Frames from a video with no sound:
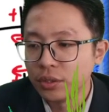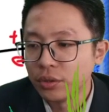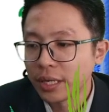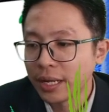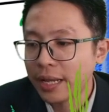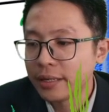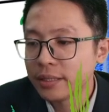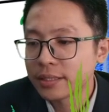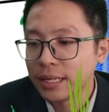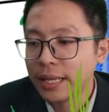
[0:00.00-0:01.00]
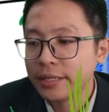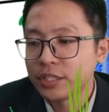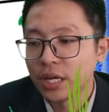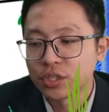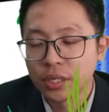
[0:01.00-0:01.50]
You can either select
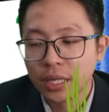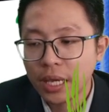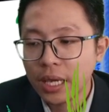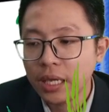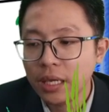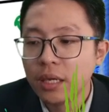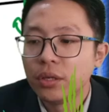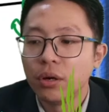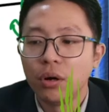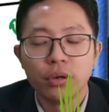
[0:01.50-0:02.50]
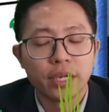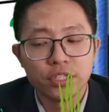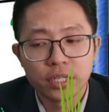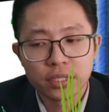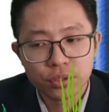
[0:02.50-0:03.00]
junction A or you
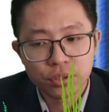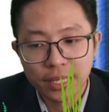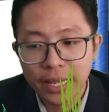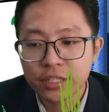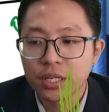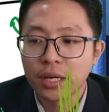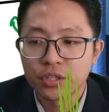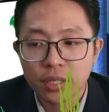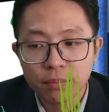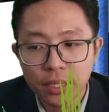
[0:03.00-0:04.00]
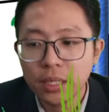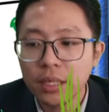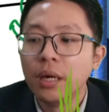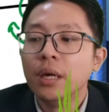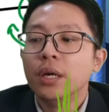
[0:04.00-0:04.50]
can just select junction B.